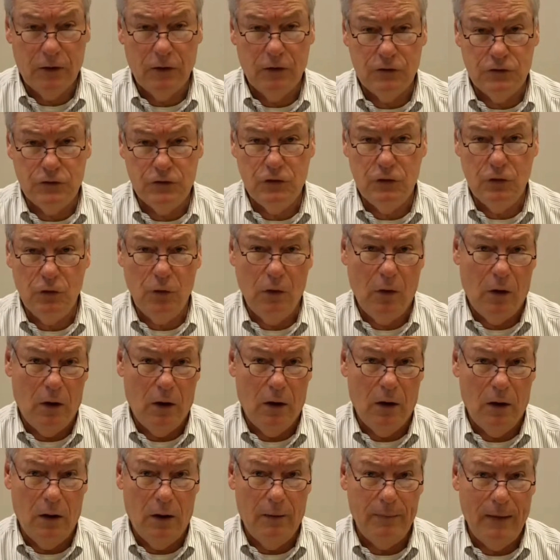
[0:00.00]
because you
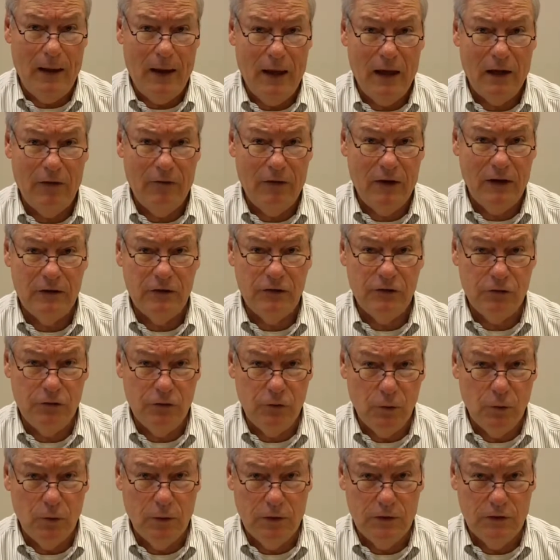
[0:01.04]
have a
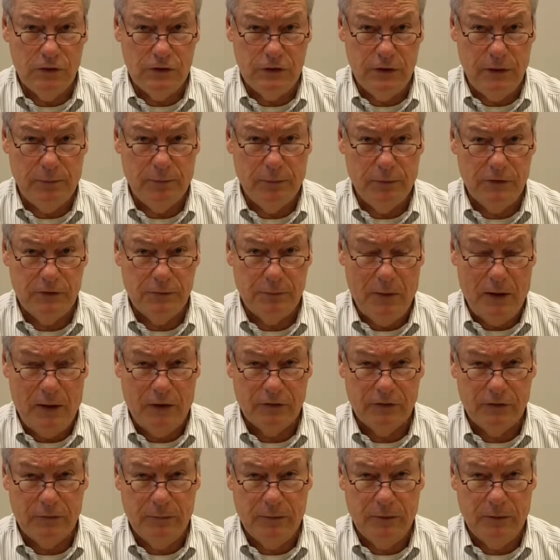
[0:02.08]
stewardship
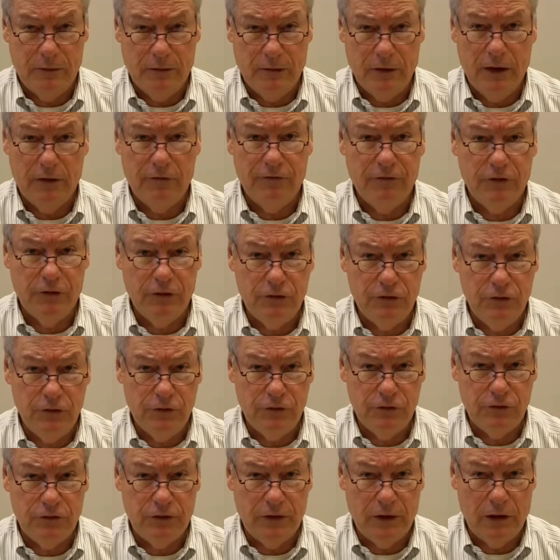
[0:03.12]
responsibility, a
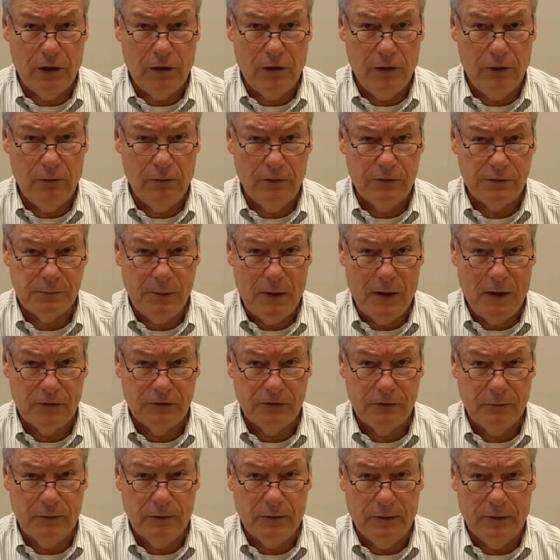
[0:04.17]
fiduciary
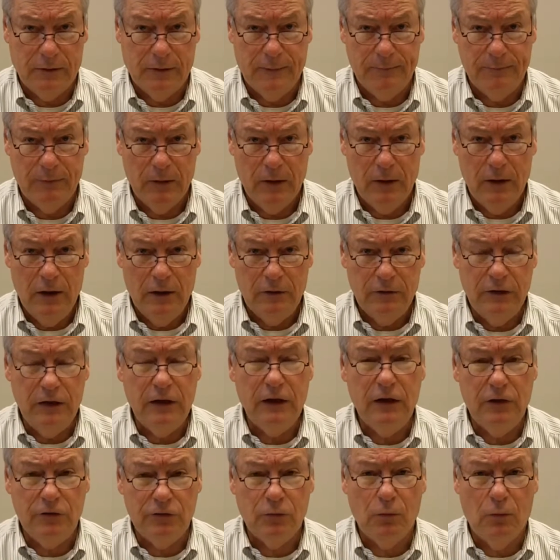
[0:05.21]
responsibility
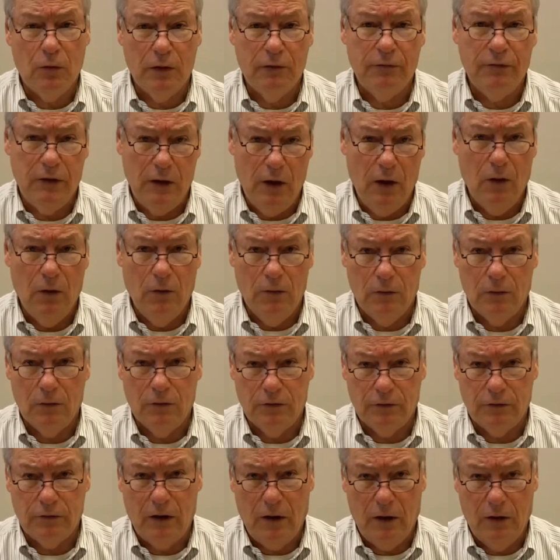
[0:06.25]
to each one of the
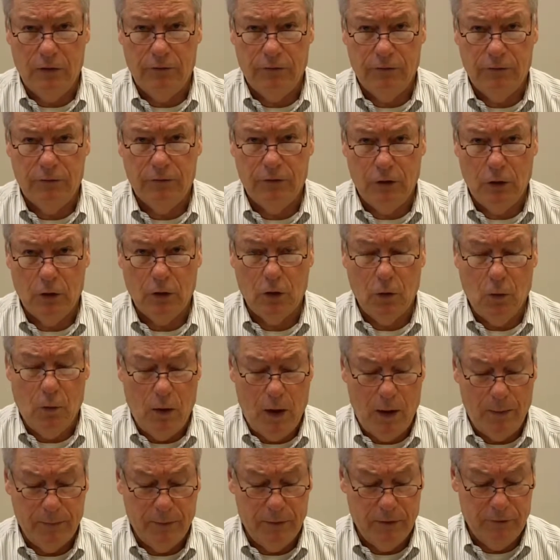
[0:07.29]
owners of your
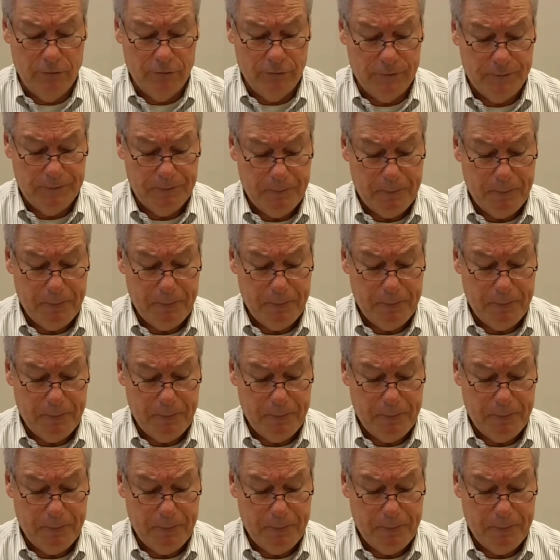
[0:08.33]
cooperative.